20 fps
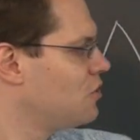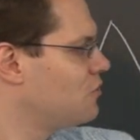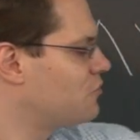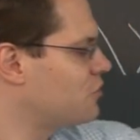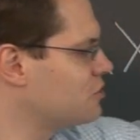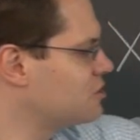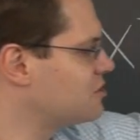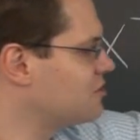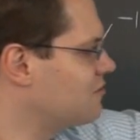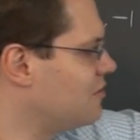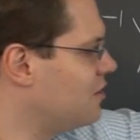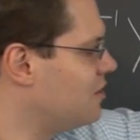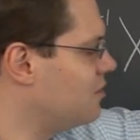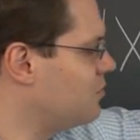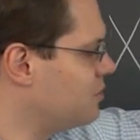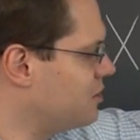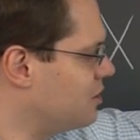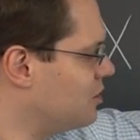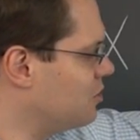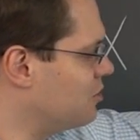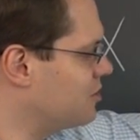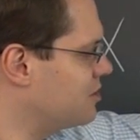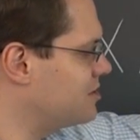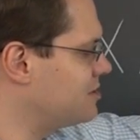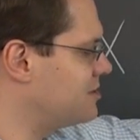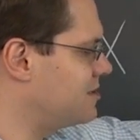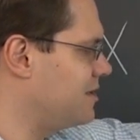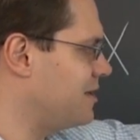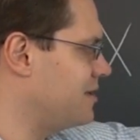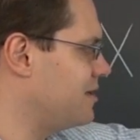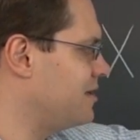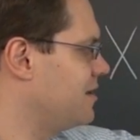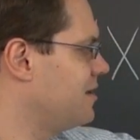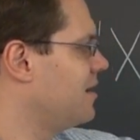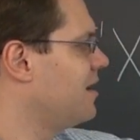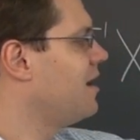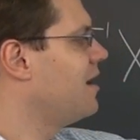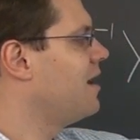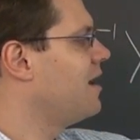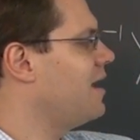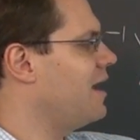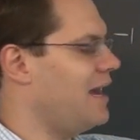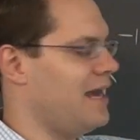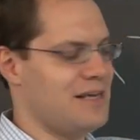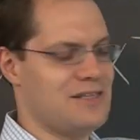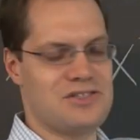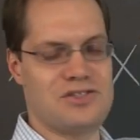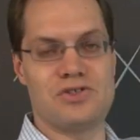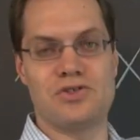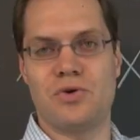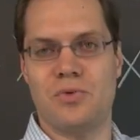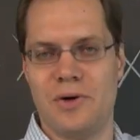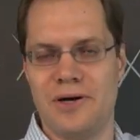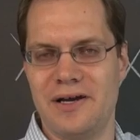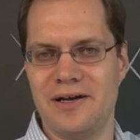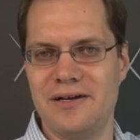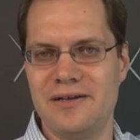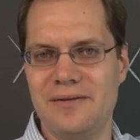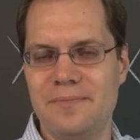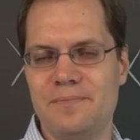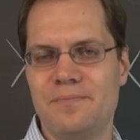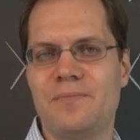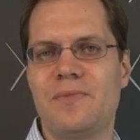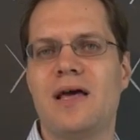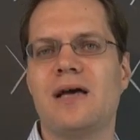First of all, we notice that a squared